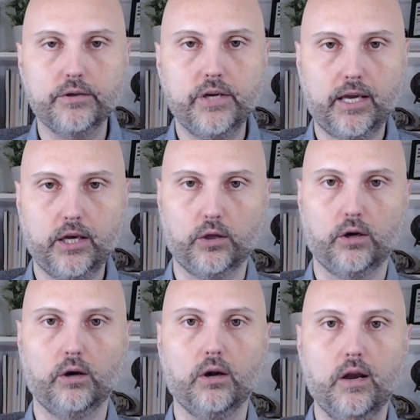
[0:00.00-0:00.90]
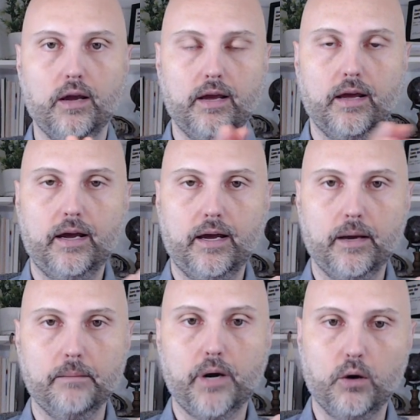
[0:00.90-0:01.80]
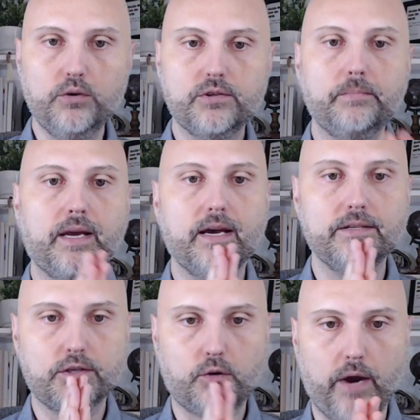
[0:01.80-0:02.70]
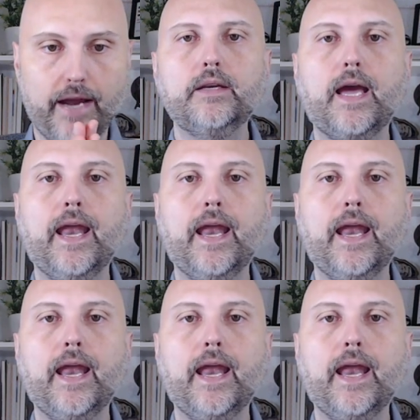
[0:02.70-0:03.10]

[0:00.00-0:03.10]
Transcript: particular um, post because it's great.